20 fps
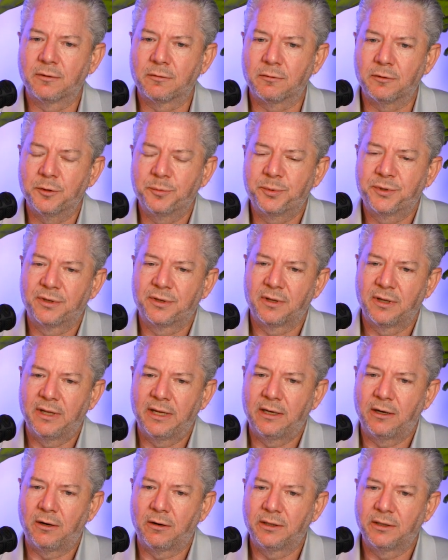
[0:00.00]
groups
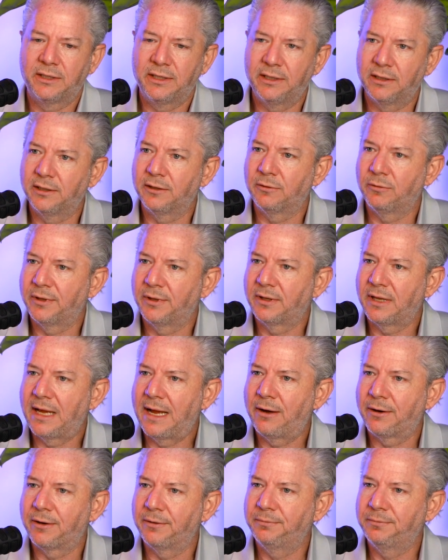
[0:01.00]
that are dealing with
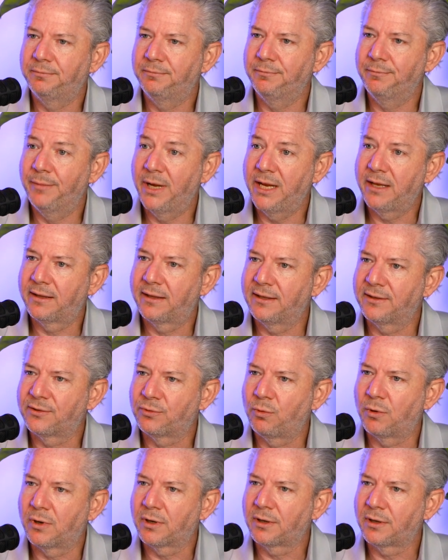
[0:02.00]
how to make this
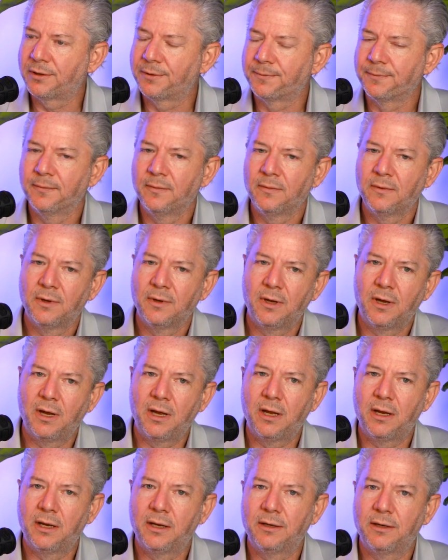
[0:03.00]
work.
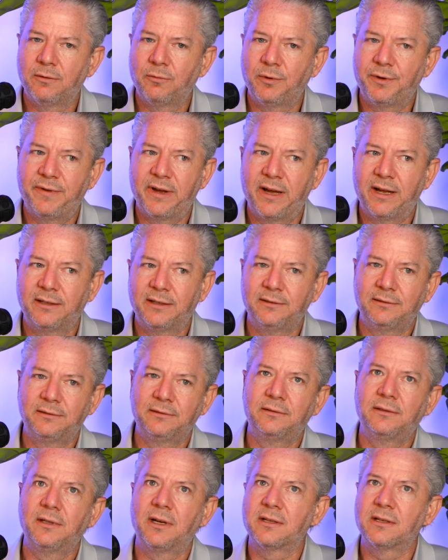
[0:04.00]
And we've had
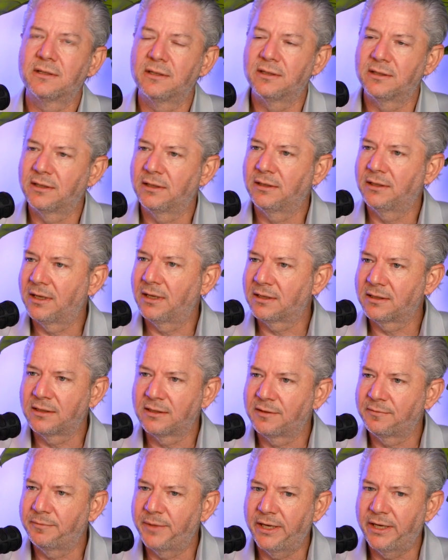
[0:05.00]
dozens and
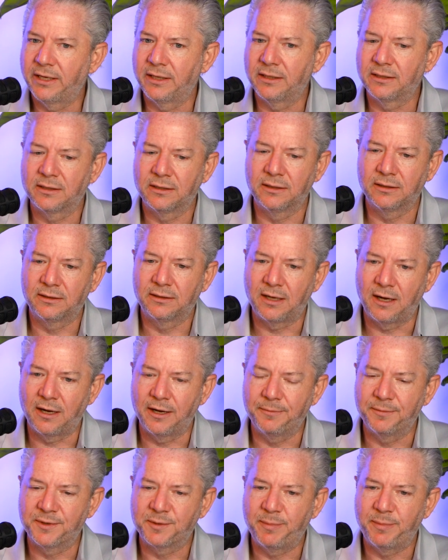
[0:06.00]
dozens of meetings and
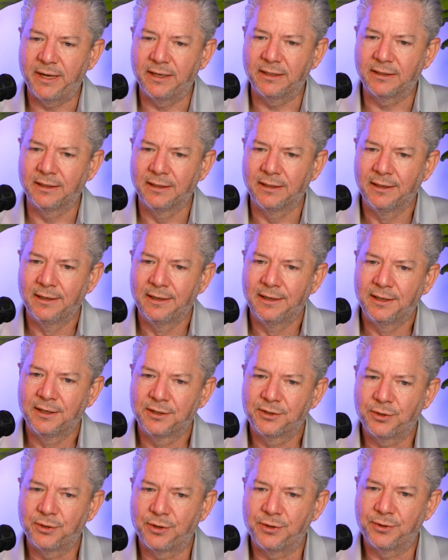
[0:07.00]
time spent.
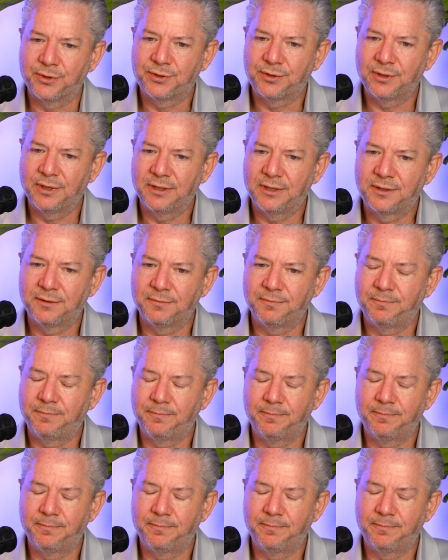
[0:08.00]
So it's